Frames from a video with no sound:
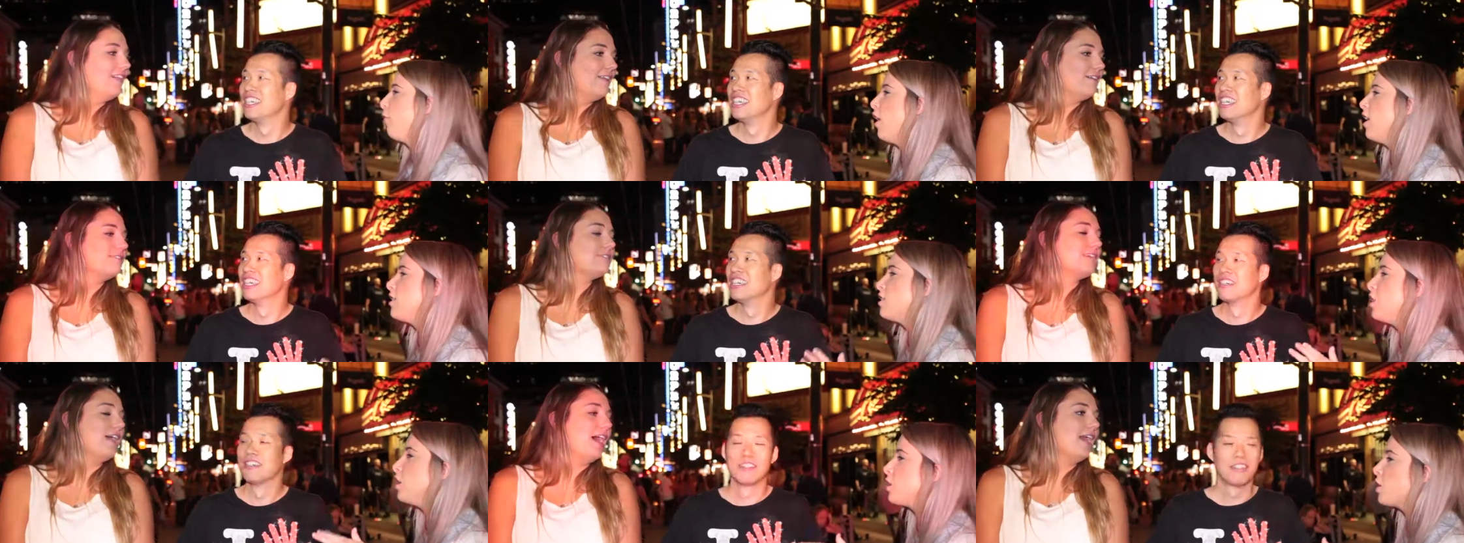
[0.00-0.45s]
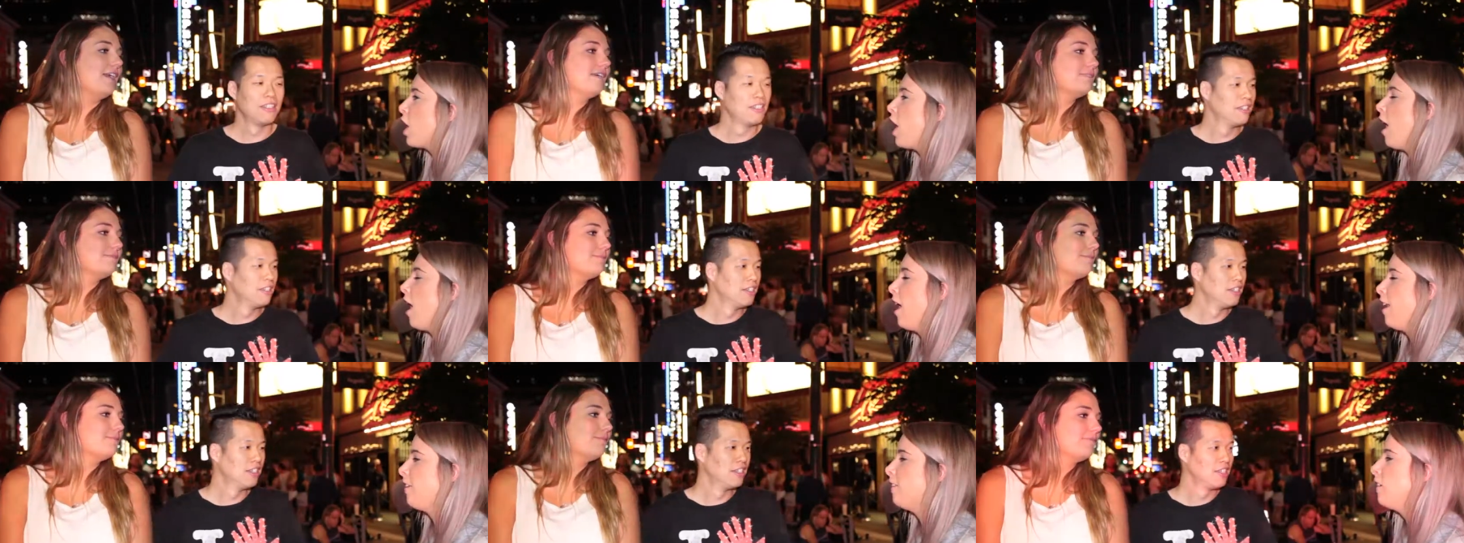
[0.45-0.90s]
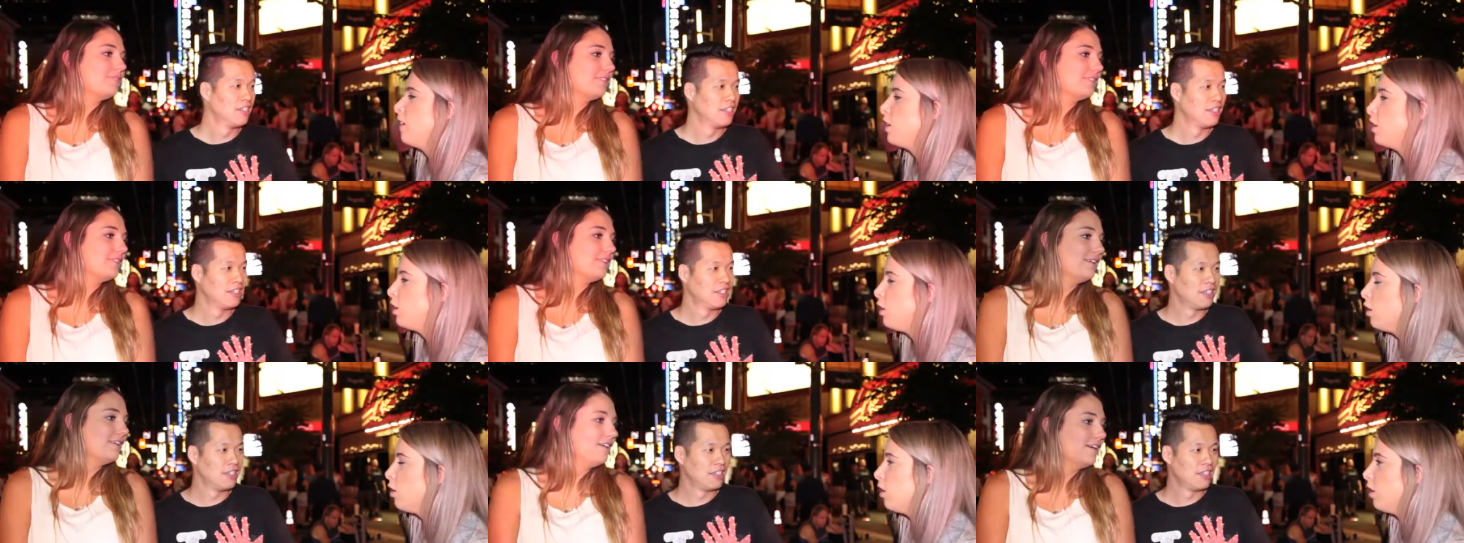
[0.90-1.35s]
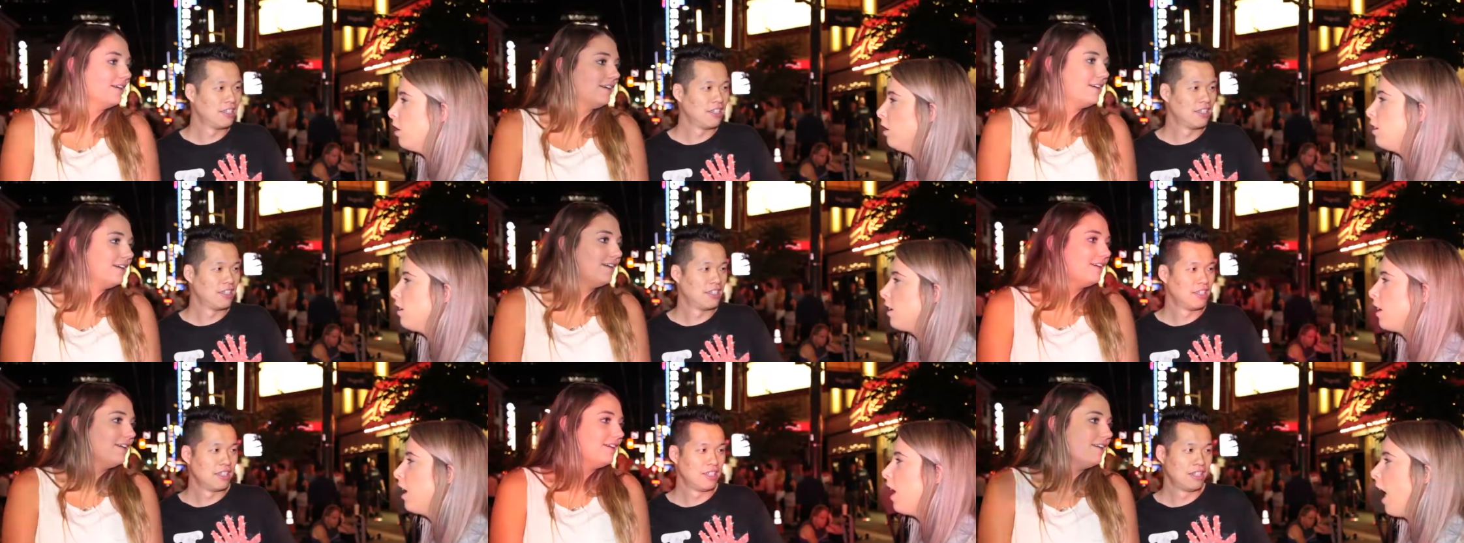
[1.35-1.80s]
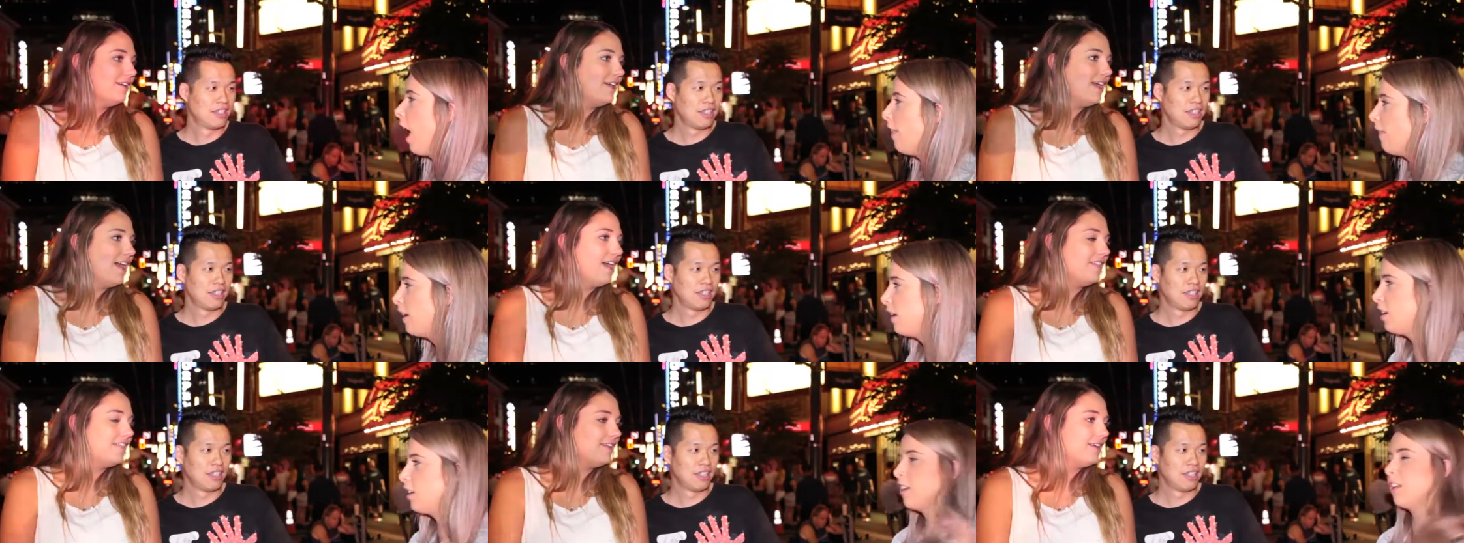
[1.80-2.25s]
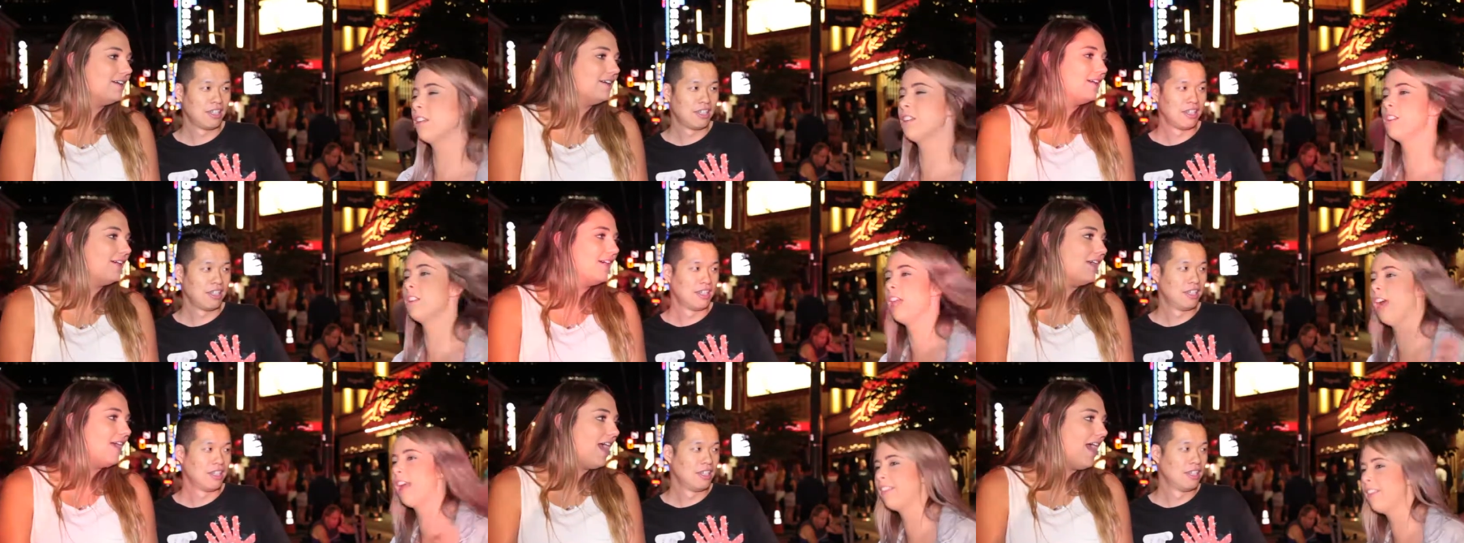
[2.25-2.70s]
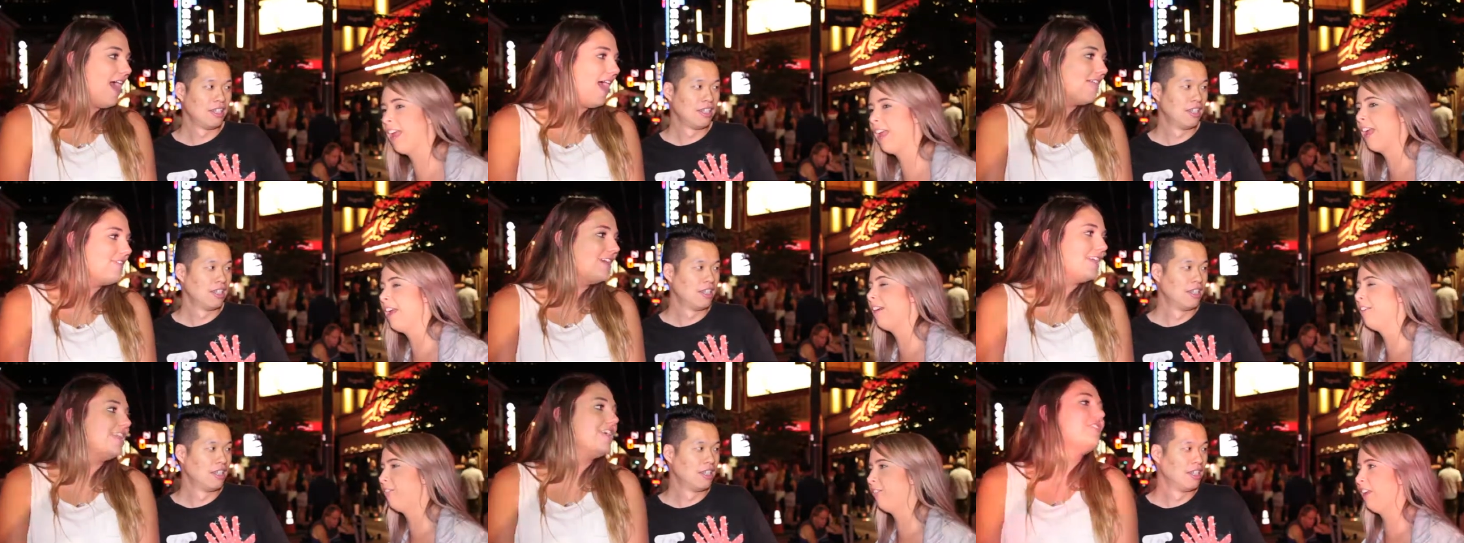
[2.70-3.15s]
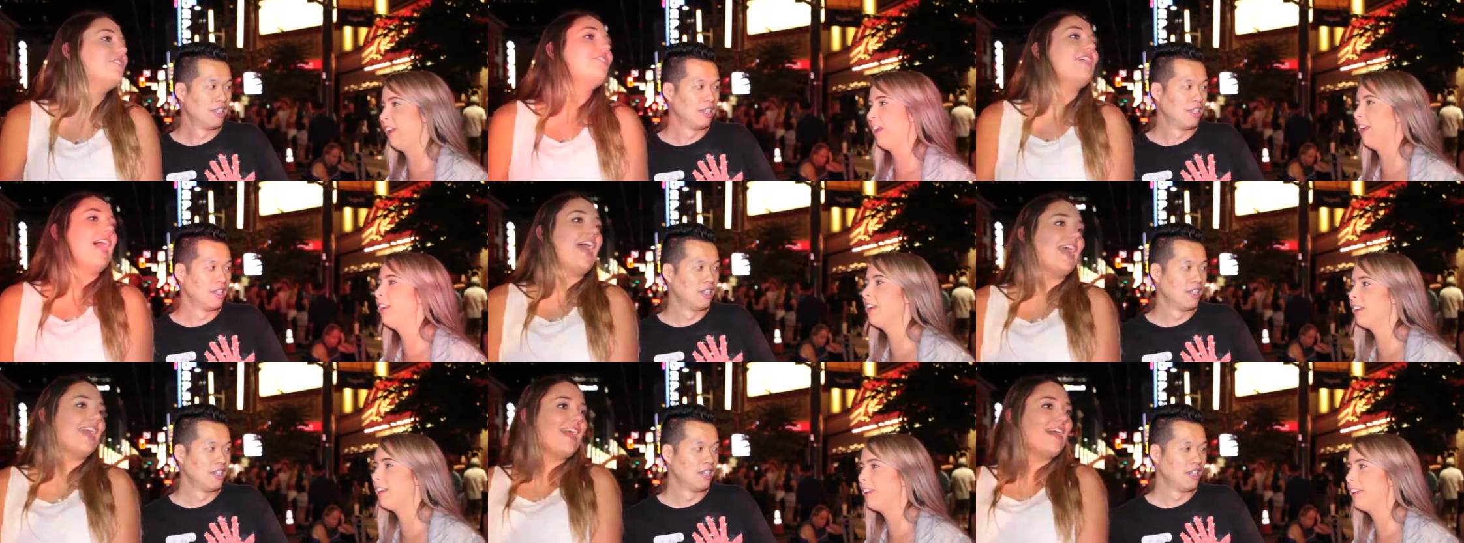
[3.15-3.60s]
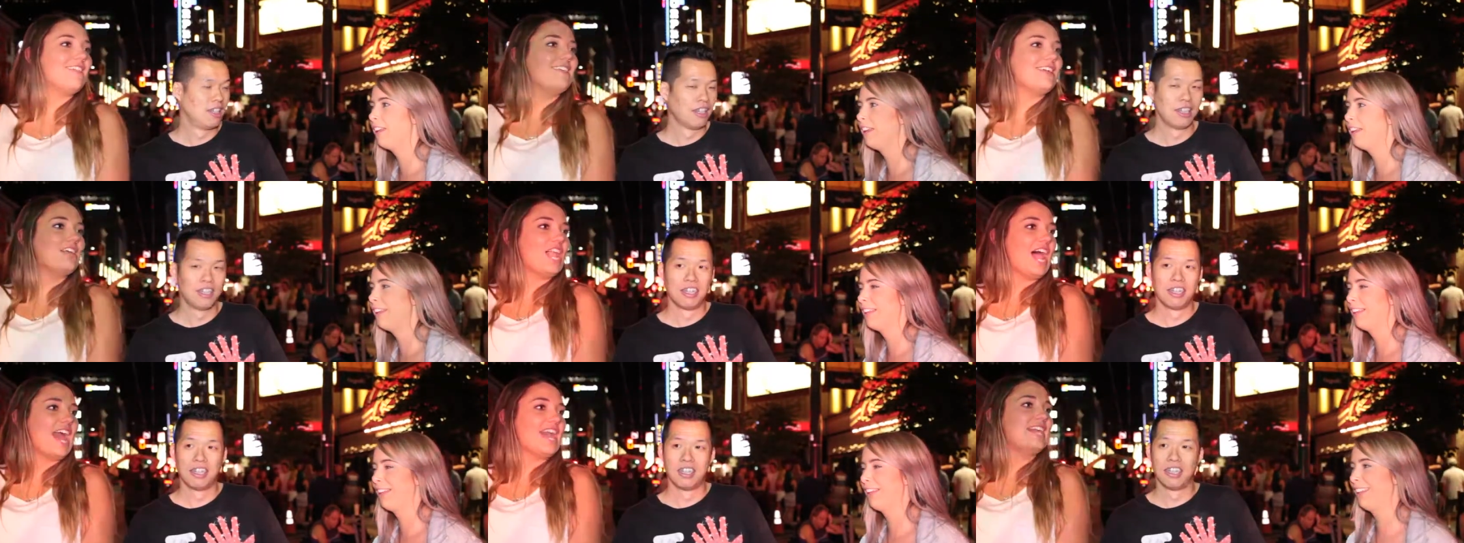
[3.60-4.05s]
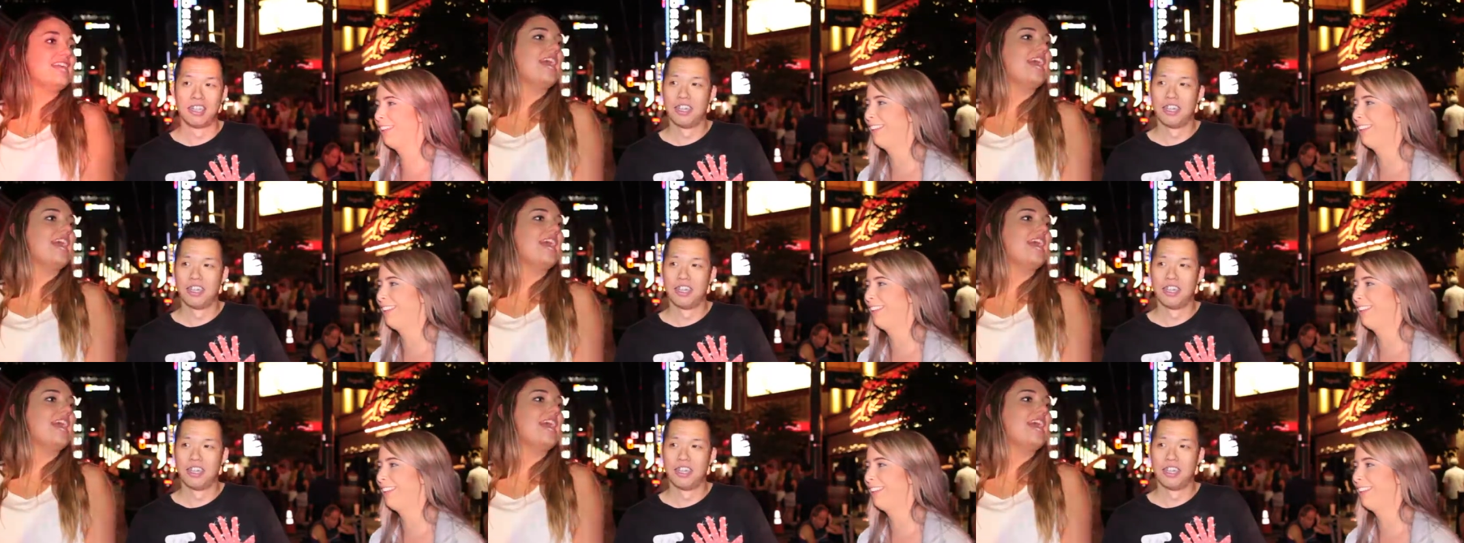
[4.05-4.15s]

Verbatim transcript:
Speaker 1: first you like, turn and then you look, and then you you like the hair and then you Think, and then you're like,